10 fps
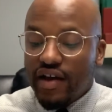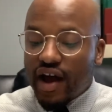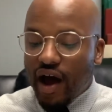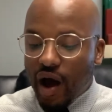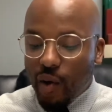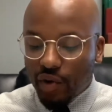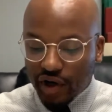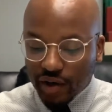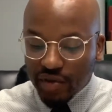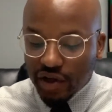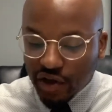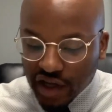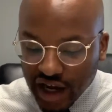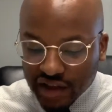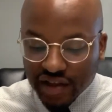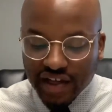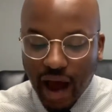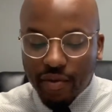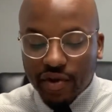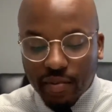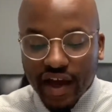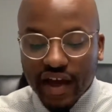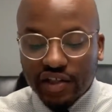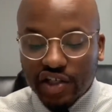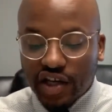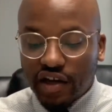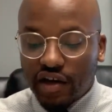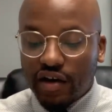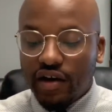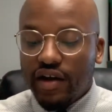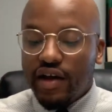we're going to be looking at the top of the page here,